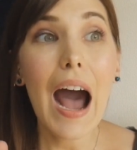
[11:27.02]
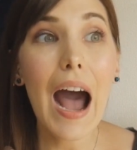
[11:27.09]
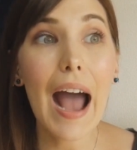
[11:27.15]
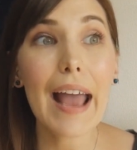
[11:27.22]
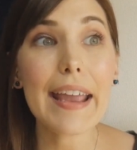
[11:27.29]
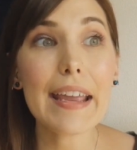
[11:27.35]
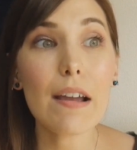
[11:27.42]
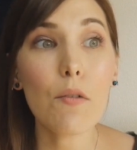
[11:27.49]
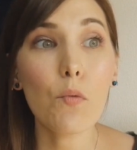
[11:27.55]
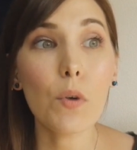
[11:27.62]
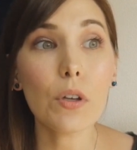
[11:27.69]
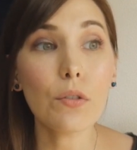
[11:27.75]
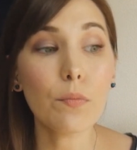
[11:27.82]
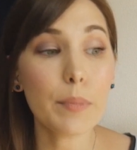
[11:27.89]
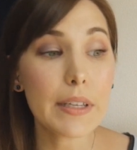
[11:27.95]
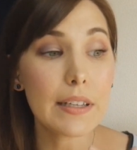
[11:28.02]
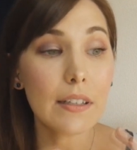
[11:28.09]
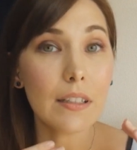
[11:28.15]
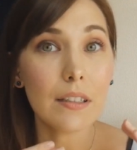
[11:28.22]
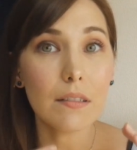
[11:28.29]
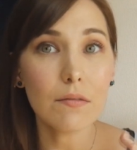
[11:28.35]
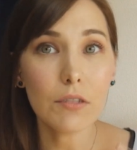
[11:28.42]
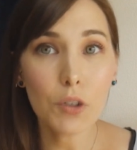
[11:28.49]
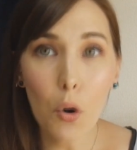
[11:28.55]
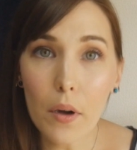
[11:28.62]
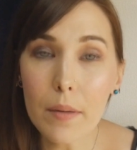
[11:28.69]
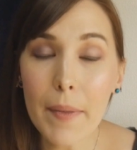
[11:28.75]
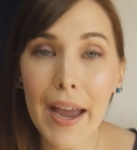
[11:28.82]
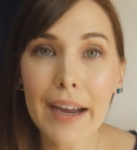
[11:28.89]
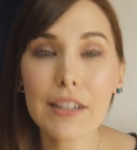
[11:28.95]
I will be
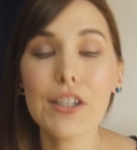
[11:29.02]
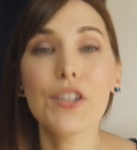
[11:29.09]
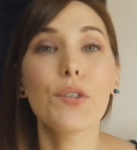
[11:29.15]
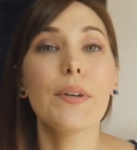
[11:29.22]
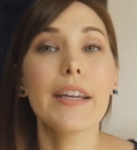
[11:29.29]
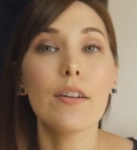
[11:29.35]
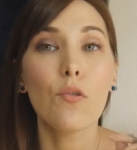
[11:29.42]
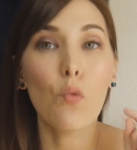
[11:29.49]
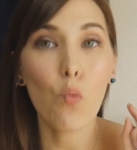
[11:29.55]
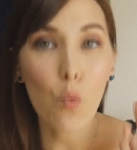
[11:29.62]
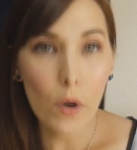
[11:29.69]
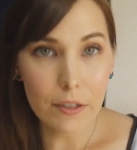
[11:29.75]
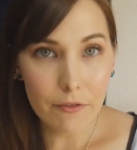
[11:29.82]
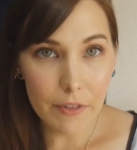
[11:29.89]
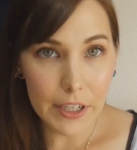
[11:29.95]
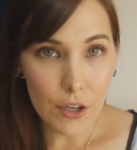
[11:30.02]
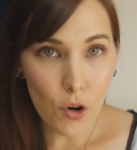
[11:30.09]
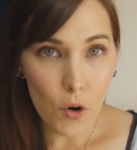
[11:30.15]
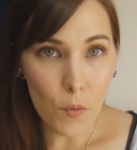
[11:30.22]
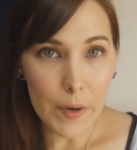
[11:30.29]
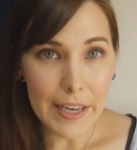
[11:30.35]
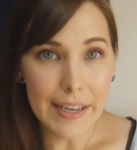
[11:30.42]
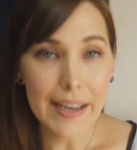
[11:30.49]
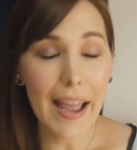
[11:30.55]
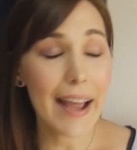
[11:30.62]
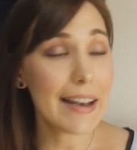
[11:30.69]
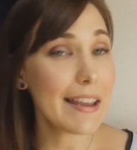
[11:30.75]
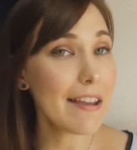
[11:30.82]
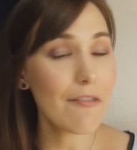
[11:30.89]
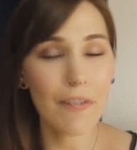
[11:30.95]
going back to doing one video a week,
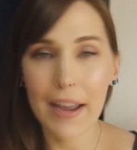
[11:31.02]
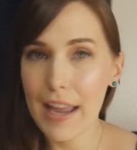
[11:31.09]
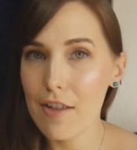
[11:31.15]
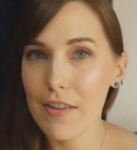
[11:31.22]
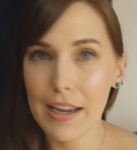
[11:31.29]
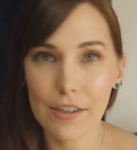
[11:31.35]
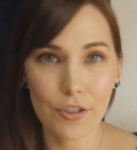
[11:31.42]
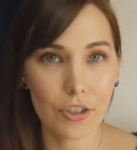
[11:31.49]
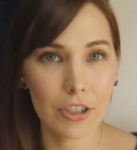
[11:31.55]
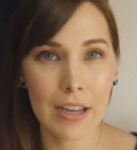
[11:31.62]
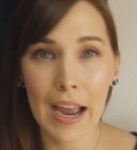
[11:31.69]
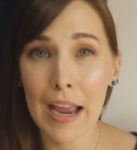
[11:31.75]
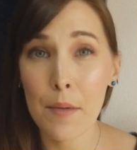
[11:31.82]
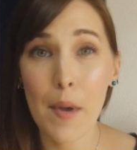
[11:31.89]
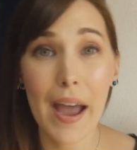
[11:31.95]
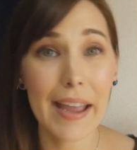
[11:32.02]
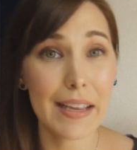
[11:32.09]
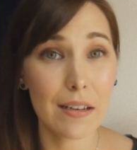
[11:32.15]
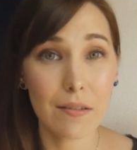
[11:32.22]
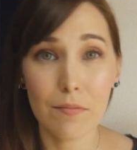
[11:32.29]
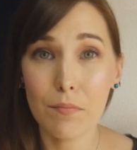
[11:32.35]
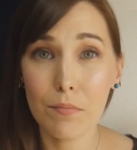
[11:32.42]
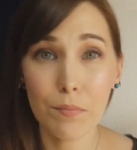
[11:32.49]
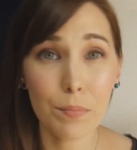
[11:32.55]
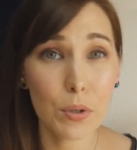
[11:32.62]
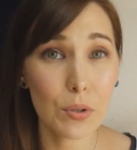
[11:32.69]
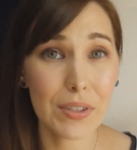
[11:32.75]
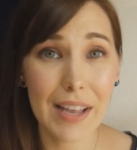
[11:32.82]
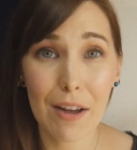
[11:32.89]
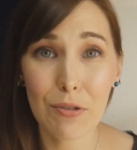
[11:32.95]
and if I have extra time, I can
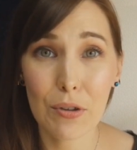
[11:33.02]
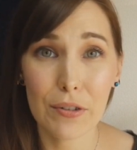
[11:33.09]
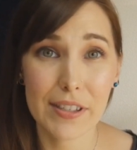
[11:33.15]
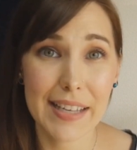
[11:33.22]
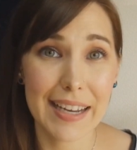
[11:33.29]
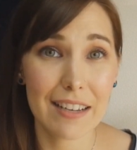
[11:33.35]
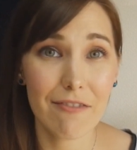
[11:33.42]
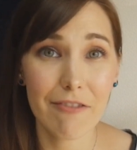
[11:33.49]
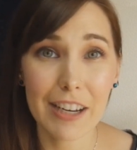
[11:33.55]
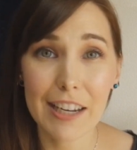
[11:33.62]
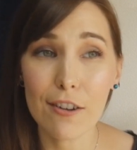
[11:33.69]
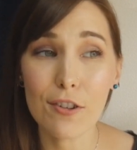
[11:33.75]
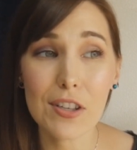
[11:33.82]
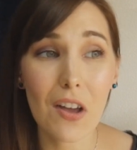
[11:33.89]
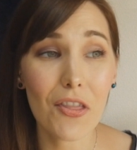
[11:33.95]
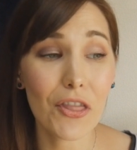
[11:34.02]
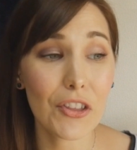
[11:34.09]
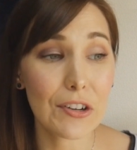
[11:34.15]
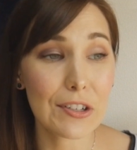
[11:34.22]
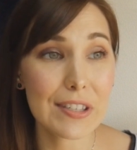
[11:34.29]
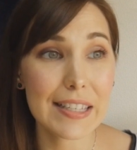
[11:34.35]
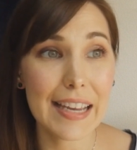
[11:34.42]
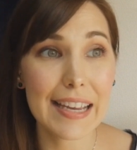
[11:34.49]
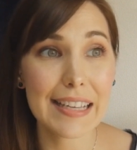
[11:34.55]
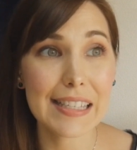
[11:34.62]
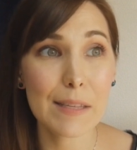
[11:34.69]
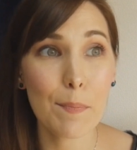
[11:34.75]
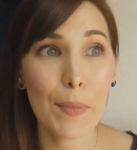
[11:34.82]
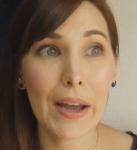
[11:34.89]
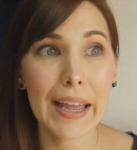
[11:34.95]
boost out those second videos on
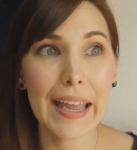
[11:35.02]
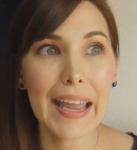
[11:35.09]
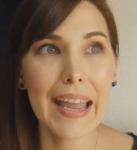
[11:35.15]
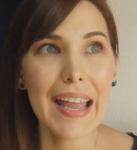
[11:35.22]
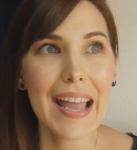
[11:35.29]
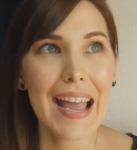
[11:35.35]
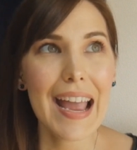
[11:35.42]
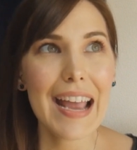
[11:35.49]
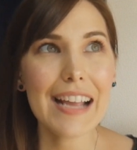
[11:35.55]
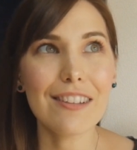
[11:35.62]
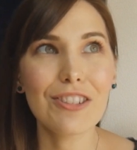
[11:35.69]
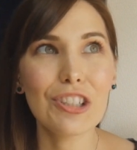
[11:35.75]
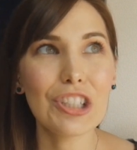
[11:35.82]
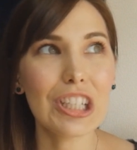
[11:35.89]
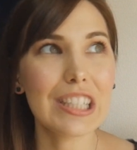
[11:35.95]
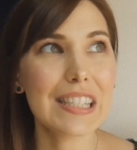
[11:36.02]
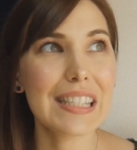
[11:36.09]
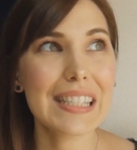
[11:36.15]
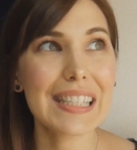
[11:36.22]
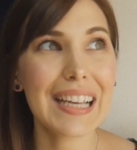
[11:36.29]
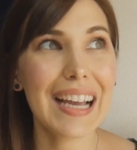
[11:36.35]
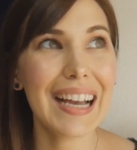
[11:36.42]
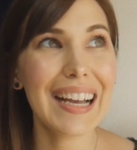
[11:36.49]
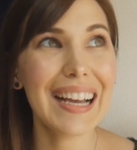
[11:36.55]
Thursdays, but it's just,